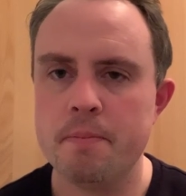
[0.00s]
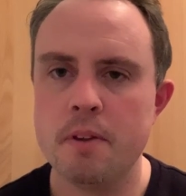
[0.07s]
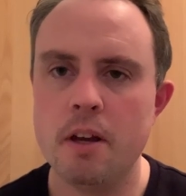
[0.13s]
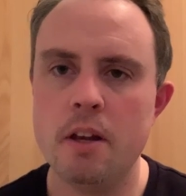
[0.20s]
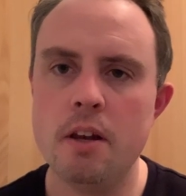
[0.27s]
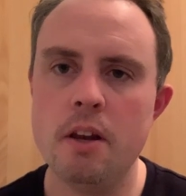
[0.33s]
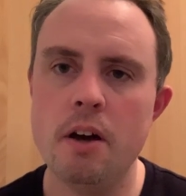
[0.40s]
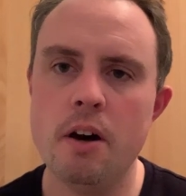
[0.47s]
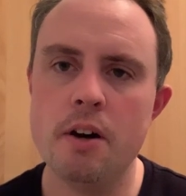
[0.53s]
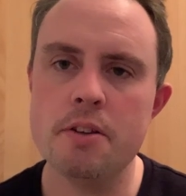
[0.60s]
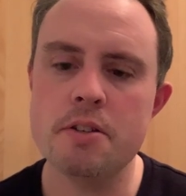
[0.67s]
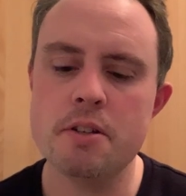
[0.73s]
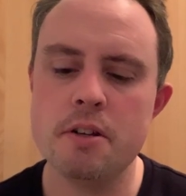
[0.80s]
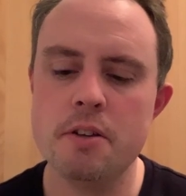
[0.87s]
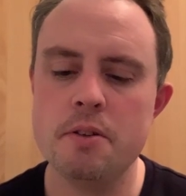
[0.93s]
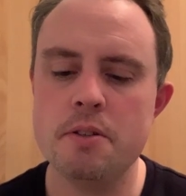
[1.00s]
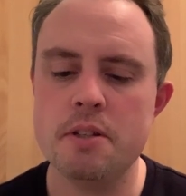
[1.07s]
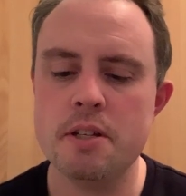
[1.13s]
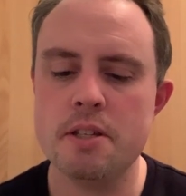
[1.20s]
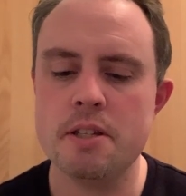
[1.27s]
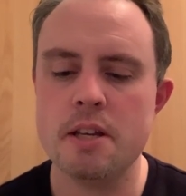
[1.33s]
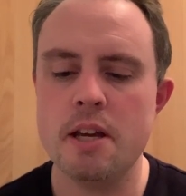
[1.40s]
At last
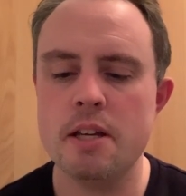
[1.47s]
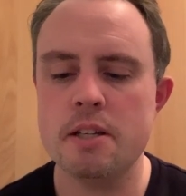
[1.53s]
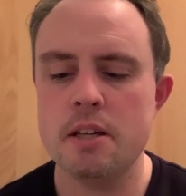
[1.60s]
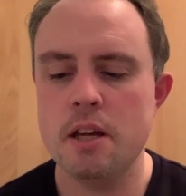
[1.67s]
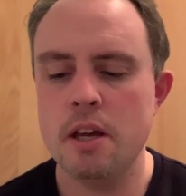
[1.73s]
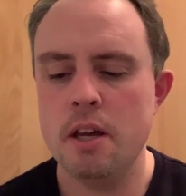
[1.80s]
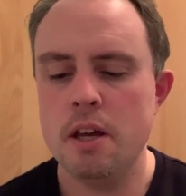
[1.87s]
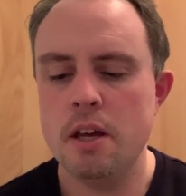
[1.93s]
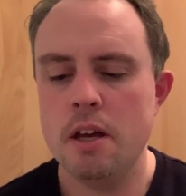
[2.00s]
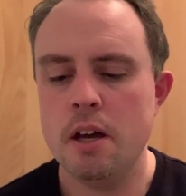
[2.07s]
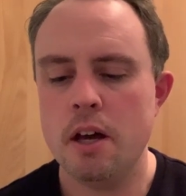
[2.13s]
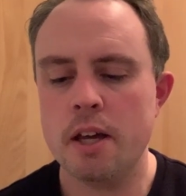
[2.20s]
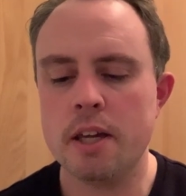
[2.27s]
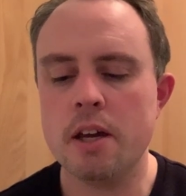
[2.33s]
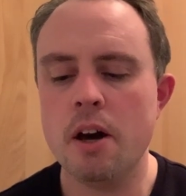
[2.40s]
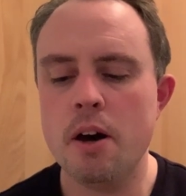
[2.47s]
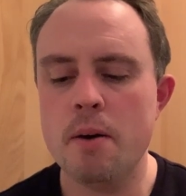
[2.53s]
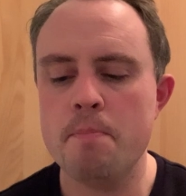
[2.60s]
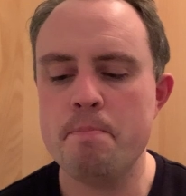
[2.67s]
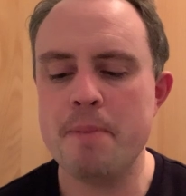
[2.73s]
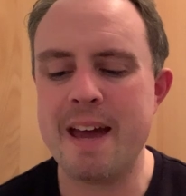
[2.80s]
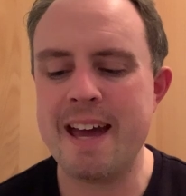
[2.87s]
Lucy said, "I
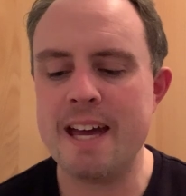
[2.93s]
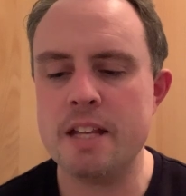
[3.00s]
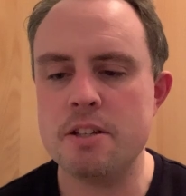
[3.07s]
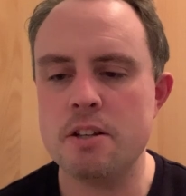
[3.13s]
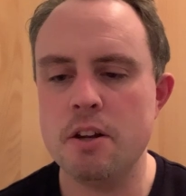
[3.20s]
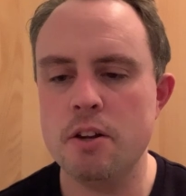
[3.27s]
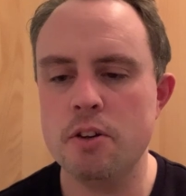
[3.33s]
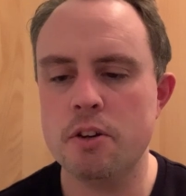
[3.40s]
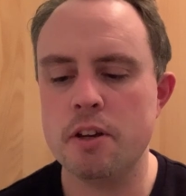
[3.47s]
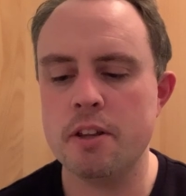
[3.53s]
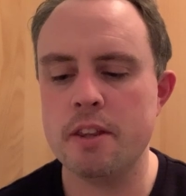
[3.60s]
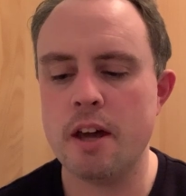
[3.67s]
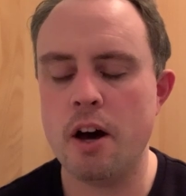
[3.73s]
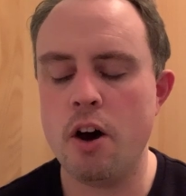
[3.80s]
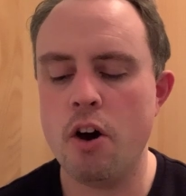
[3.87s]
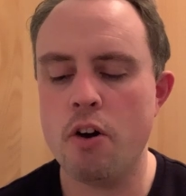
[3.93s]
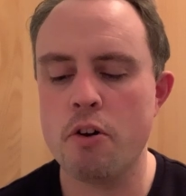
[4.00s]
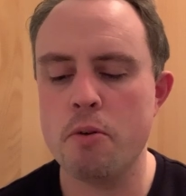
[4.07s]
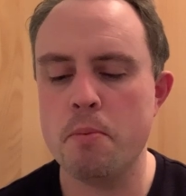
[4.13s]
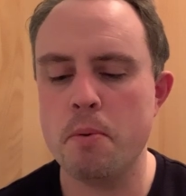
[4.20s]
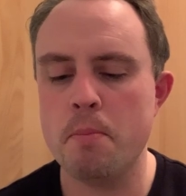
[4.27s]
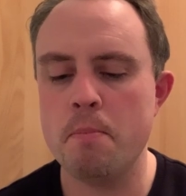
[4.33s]
can't bear to look at that
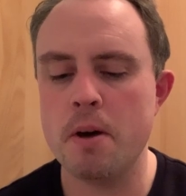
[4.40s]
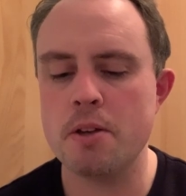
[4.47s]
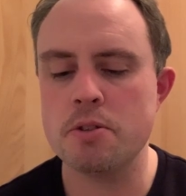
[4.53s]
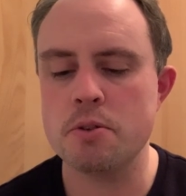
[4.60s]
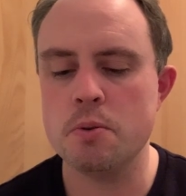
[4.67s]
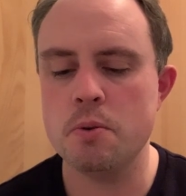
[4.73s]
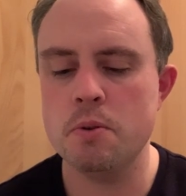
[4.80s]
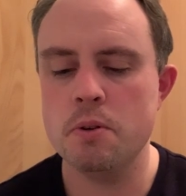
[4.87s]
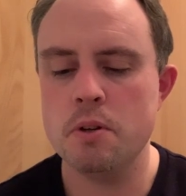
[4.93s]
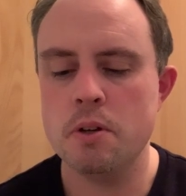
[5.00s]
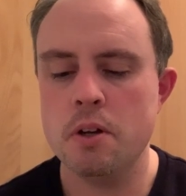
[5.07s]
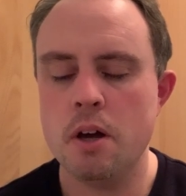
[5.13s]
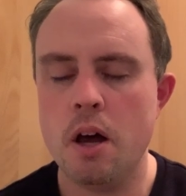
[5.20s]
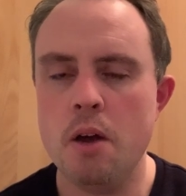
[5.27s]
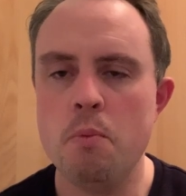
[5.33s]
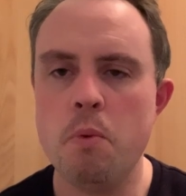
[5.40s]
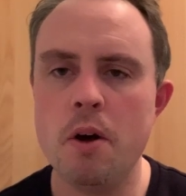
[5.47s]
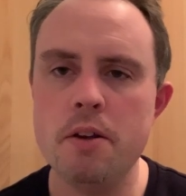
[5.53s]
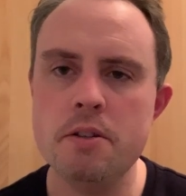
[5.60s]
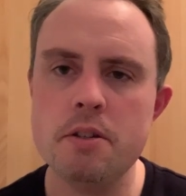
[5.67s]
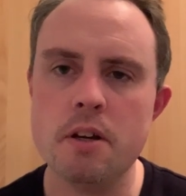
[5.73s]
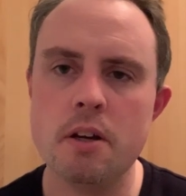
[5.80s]
horrible muzzle. I
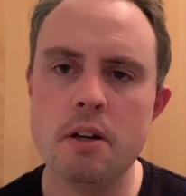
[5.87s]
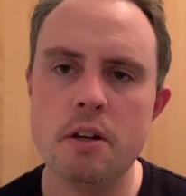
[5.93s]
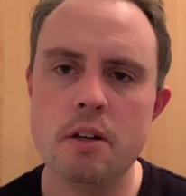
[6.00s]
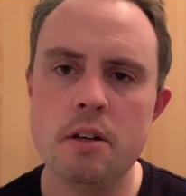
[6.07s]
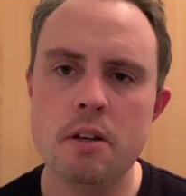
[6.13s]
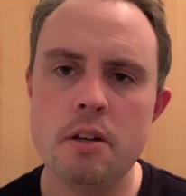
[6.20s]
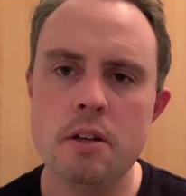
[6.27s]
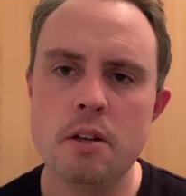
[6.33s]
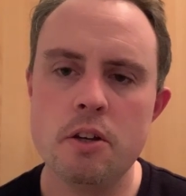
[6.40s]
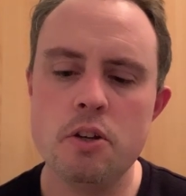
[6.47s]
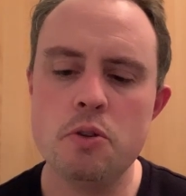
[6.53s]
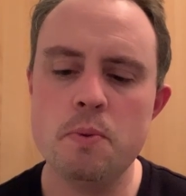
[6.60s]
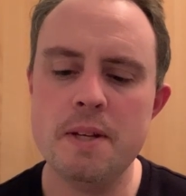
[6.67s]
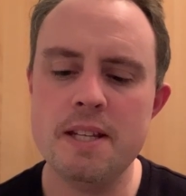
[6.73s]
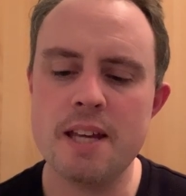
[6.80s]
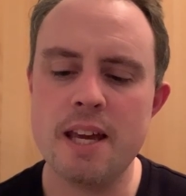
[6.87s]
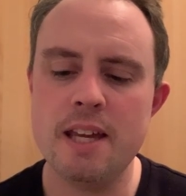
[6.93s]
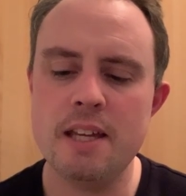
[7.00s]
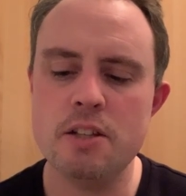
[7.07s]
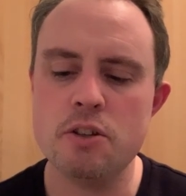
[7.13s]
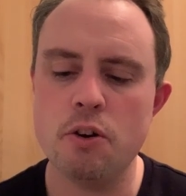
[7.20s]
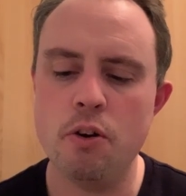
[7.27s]
wonder, could we take
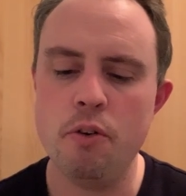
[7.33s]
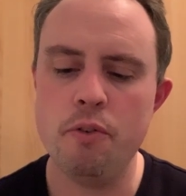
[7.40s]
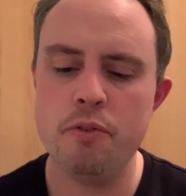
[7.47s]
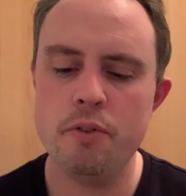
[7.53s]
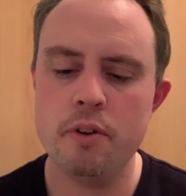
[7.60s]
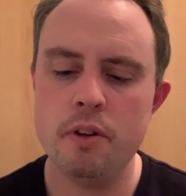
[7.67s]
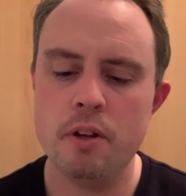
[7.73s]
it off?"